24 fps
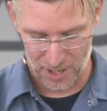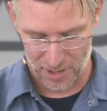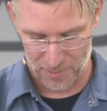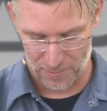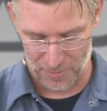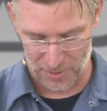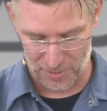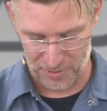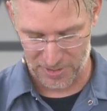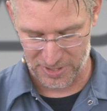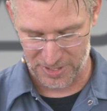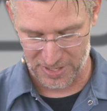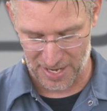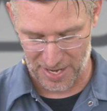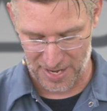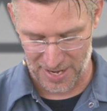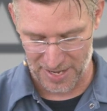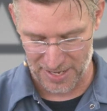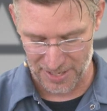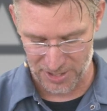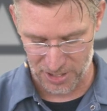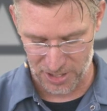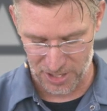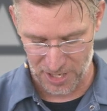both
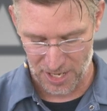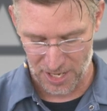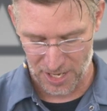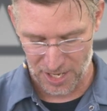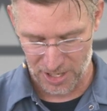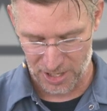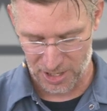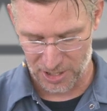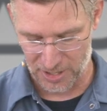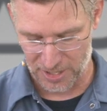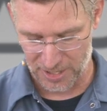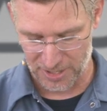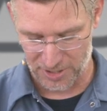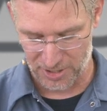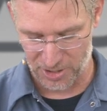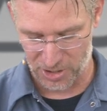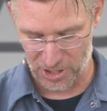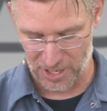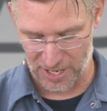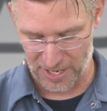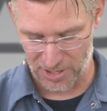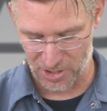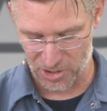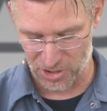sides. You need to
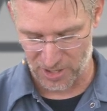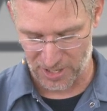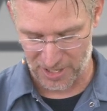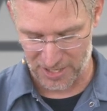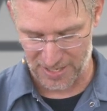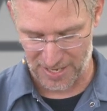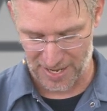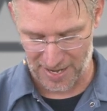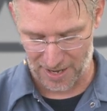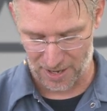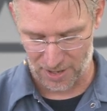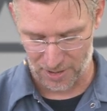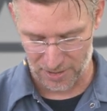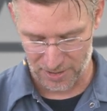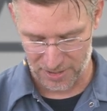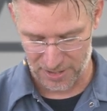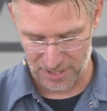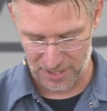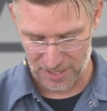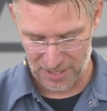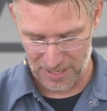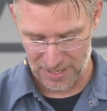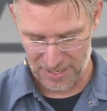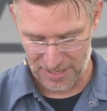change this
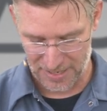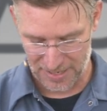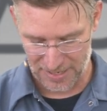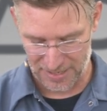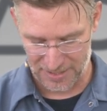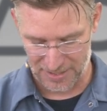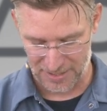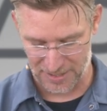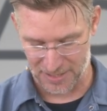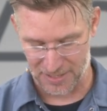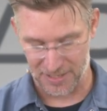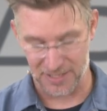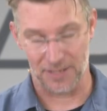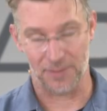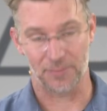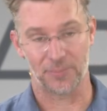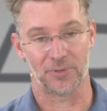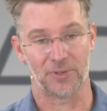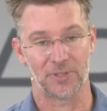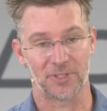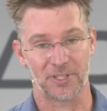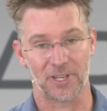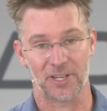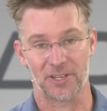out. It's as
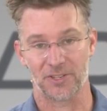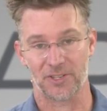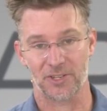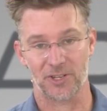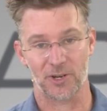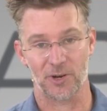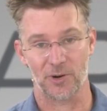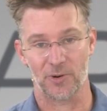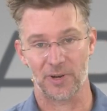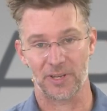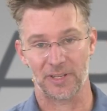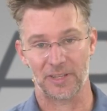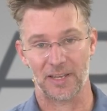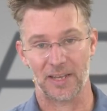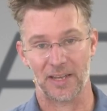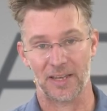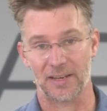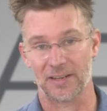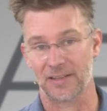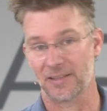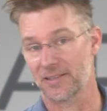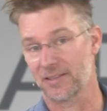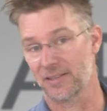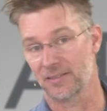simple as unscrewing
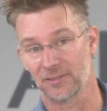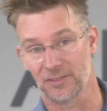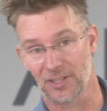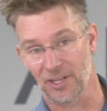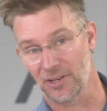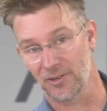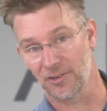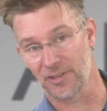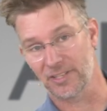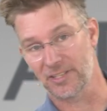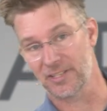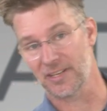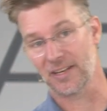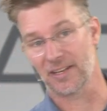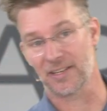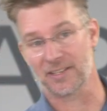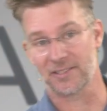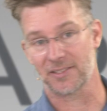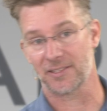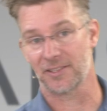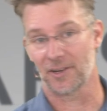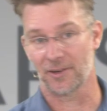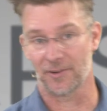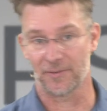that. Literally
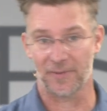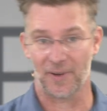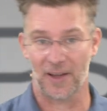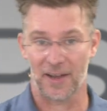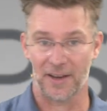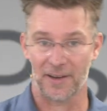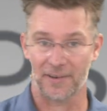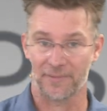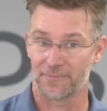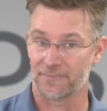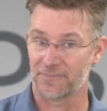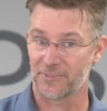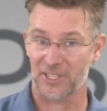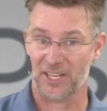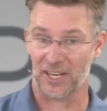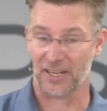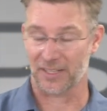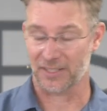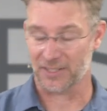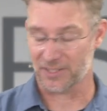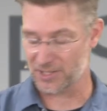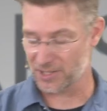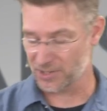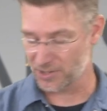takes 5
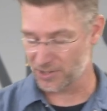seconds to